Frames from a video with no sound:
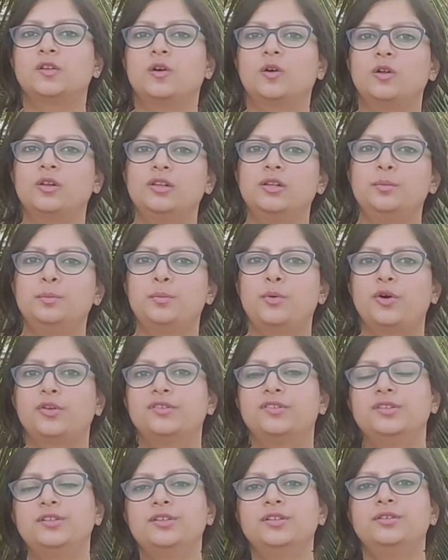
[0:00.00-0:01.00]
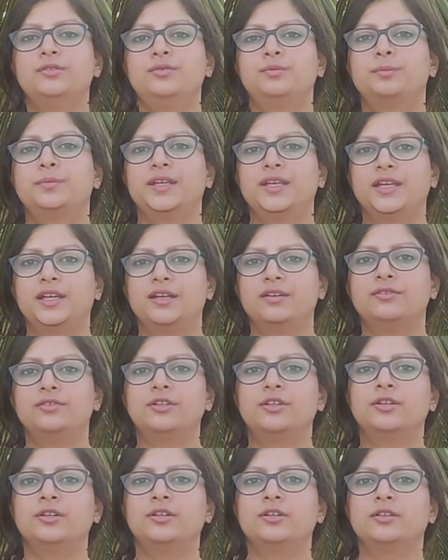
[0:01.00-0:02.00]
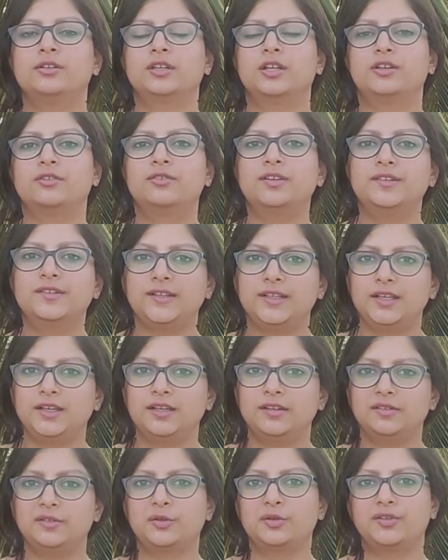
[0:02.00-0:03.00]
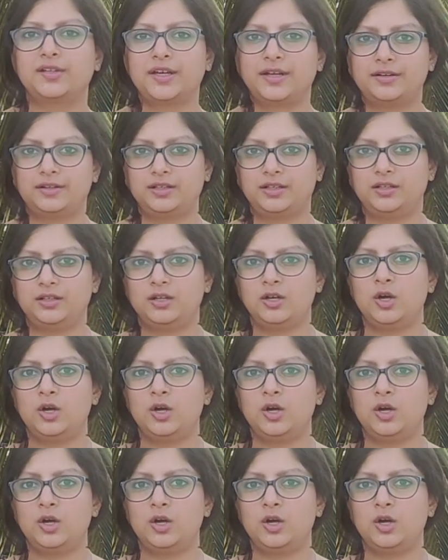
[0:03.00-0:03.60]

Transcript: all the positive behavior that we see in society,